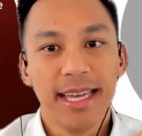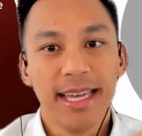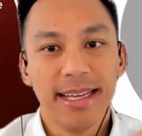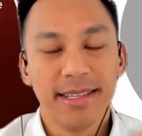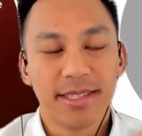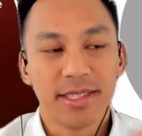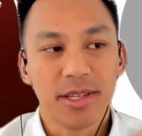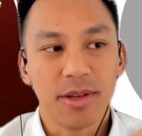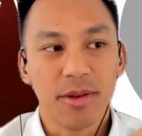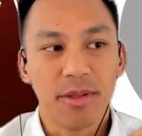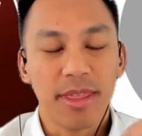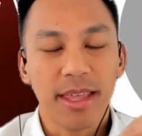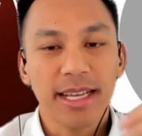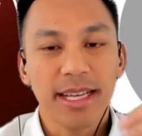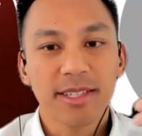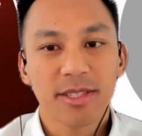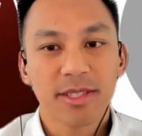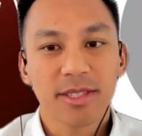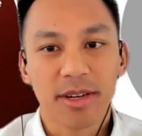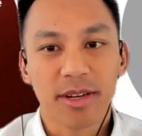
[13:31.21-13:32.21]
And so they
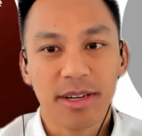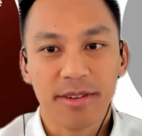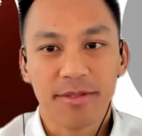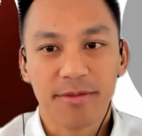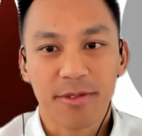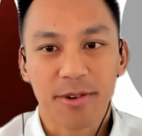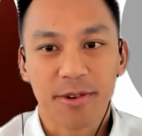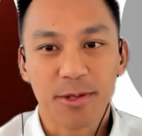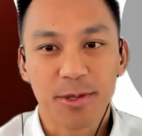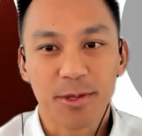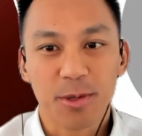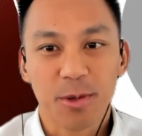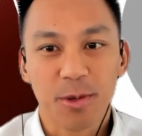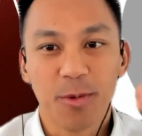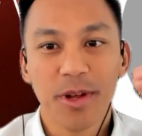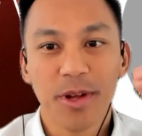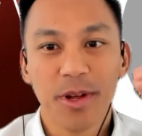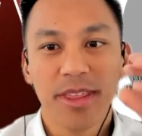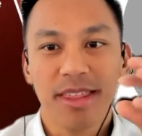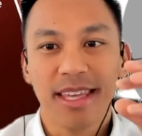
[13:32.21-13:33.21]
started first
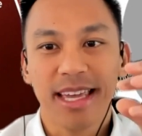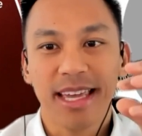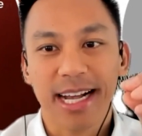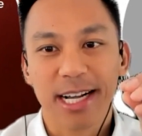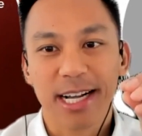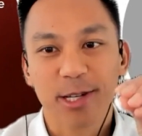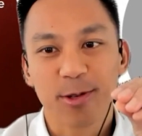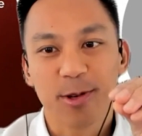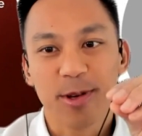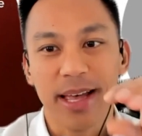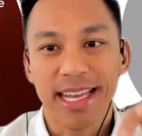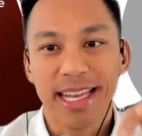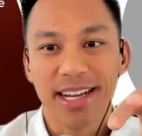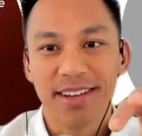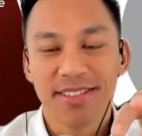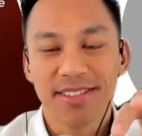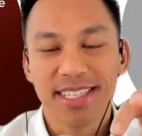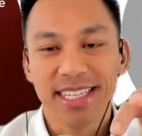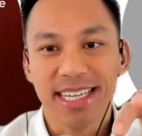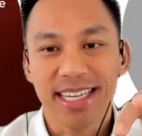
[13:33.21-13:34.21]
with the actual
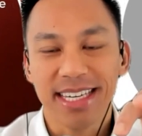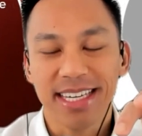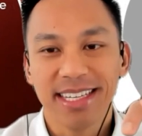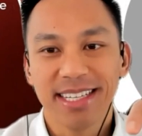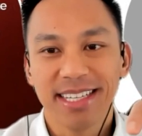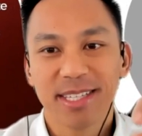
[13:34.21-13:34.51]
NFT.